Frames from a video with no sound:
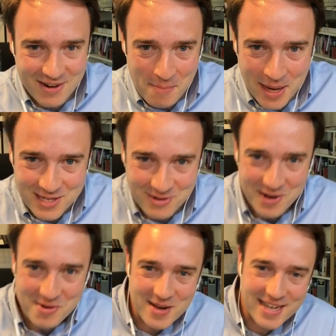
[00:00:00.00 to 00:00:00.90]
it pattering
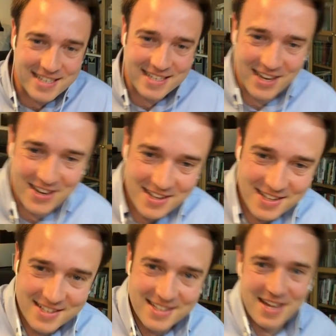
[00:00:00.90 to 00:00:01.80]
away. So,
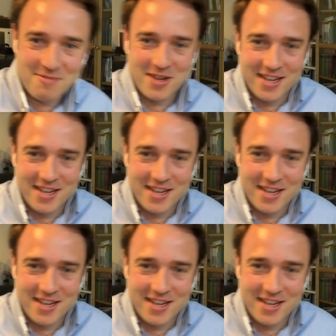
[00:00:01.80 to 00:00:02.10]
I'm.